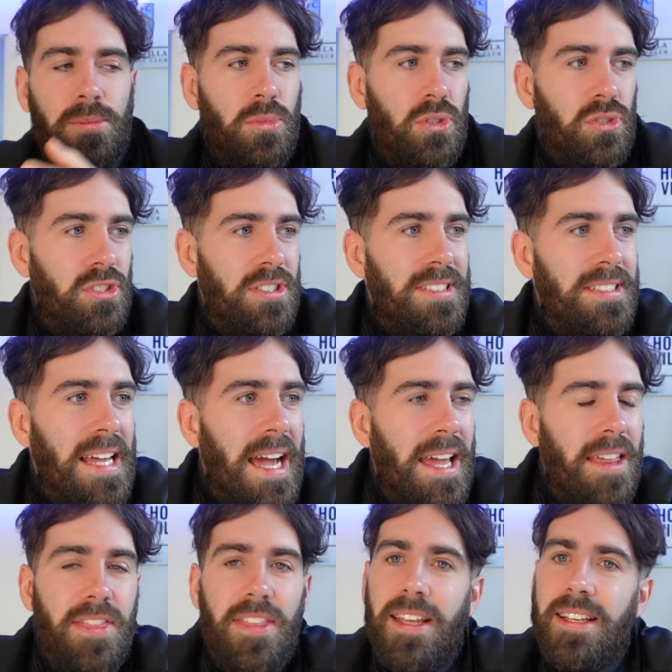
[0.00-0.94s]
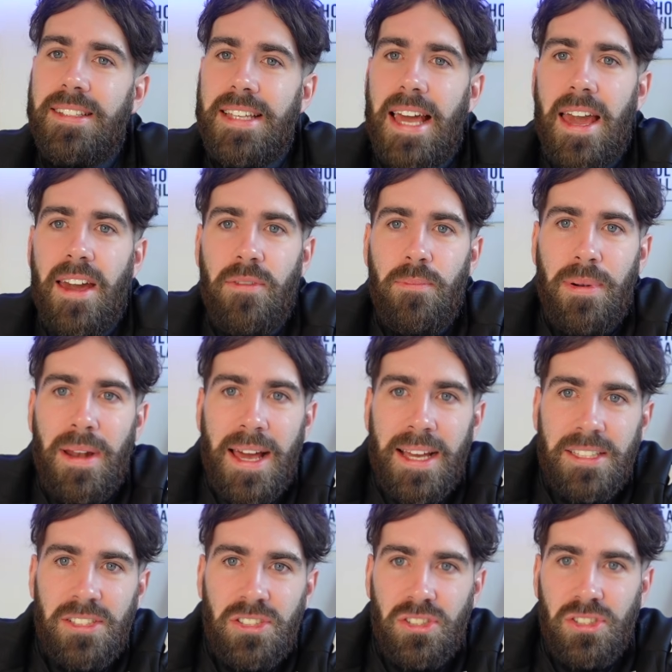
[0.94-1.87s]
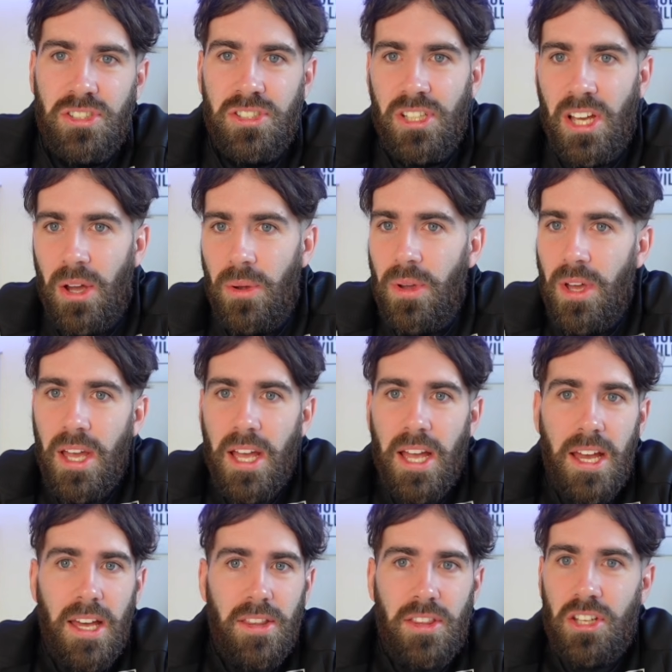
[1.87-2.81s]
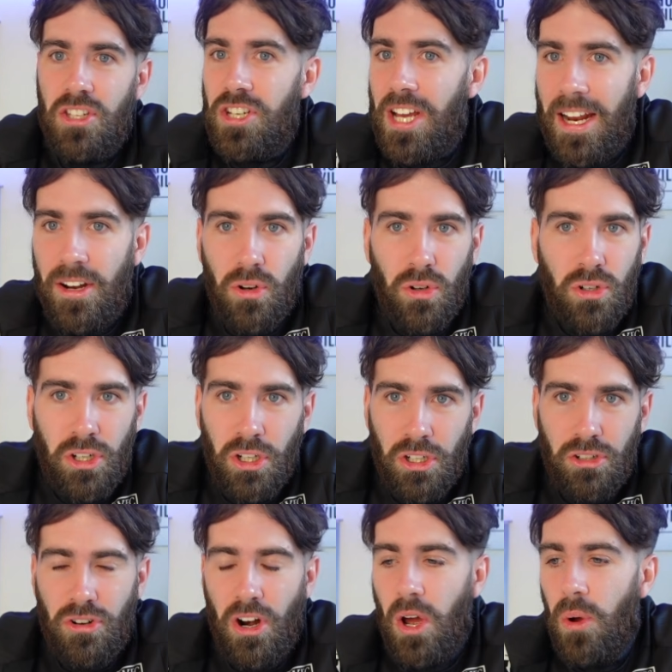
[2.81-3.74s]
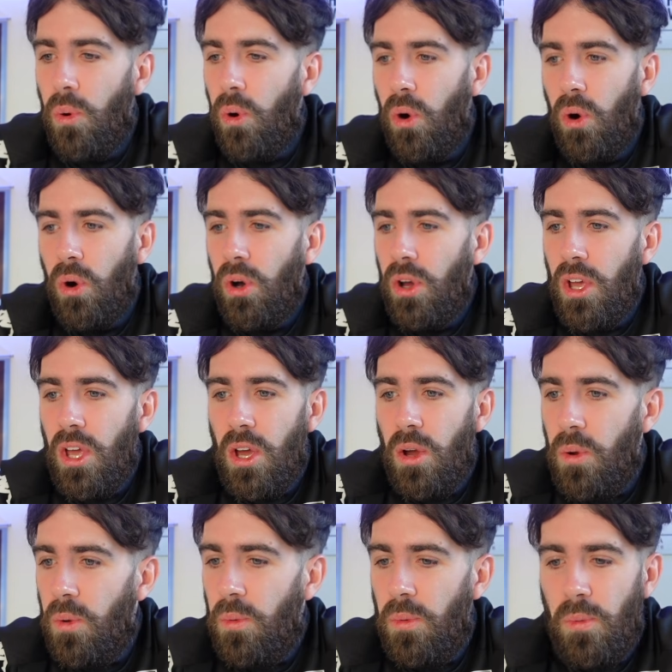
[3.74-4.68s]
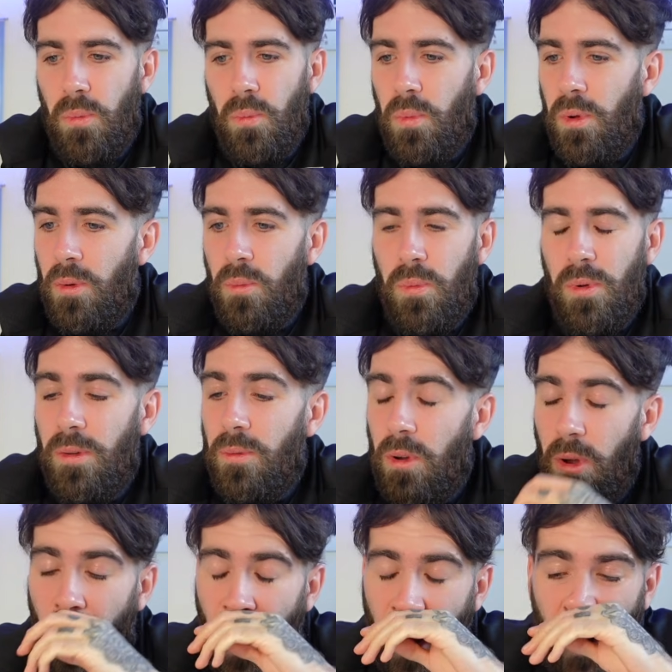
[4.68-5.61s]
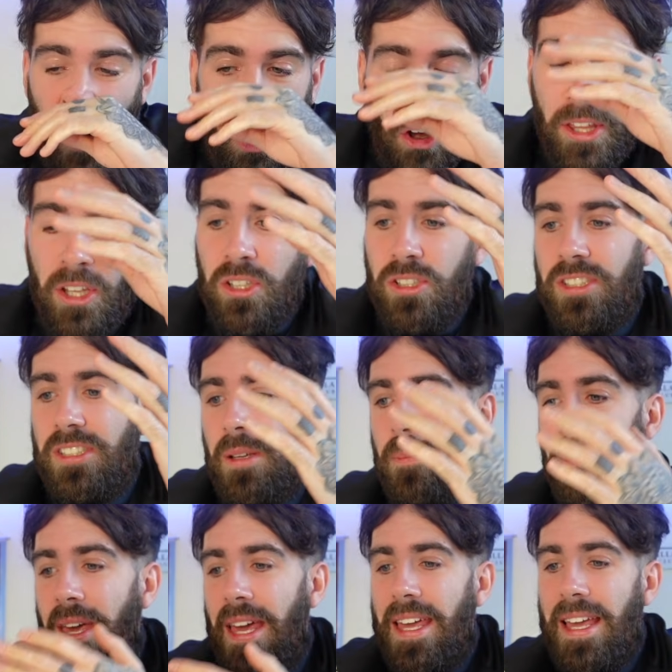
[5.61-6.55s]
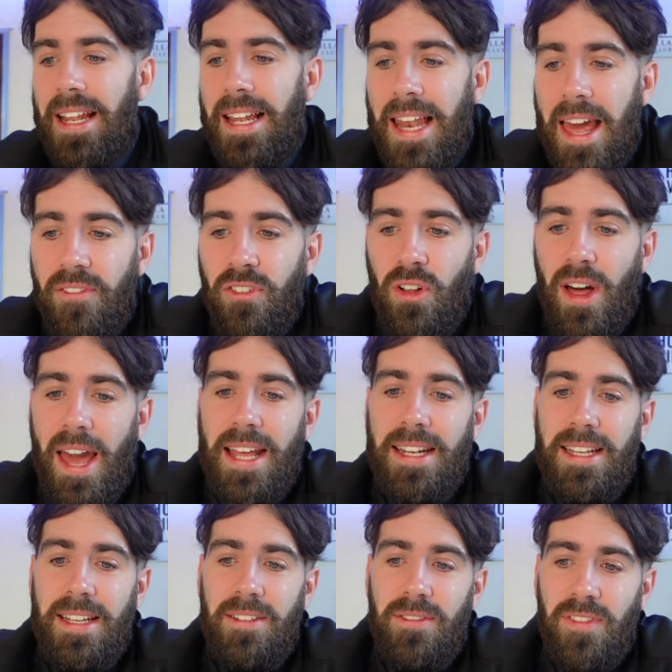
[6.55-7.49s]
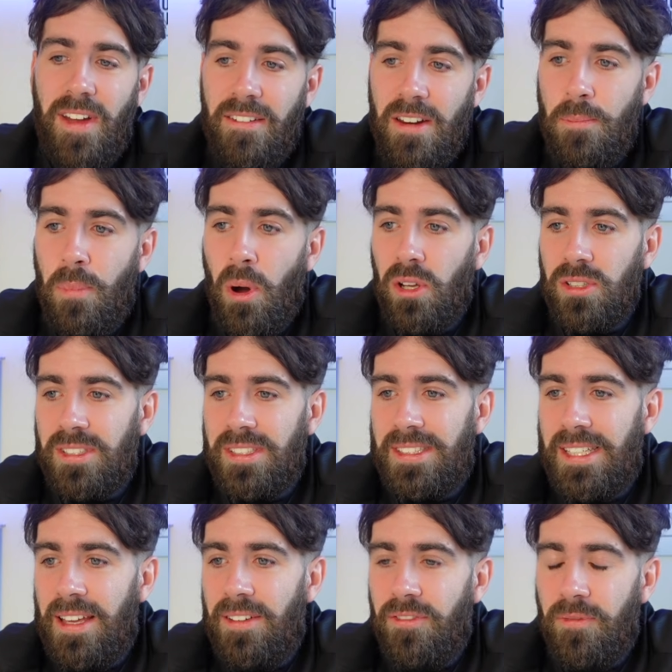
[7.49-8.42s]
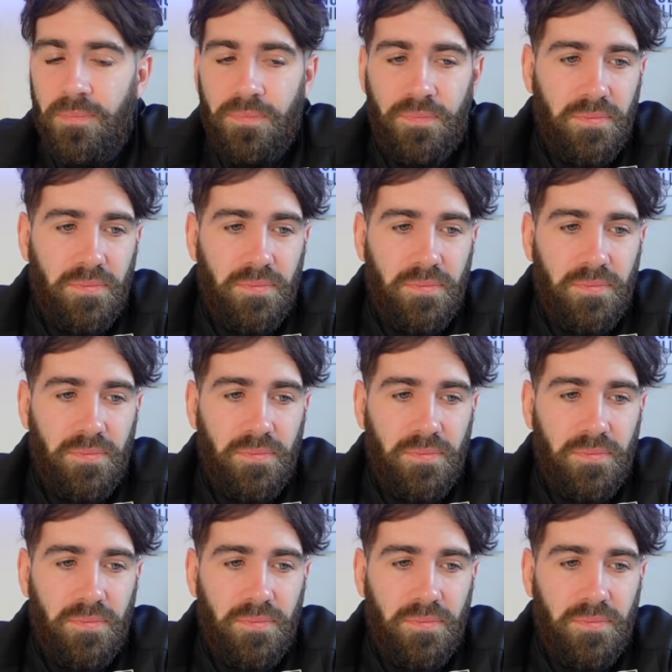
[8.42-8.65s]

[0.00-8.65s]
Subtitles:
and will just say things out of place just so the channel can grow. Or I like us to be level-headed, very positive.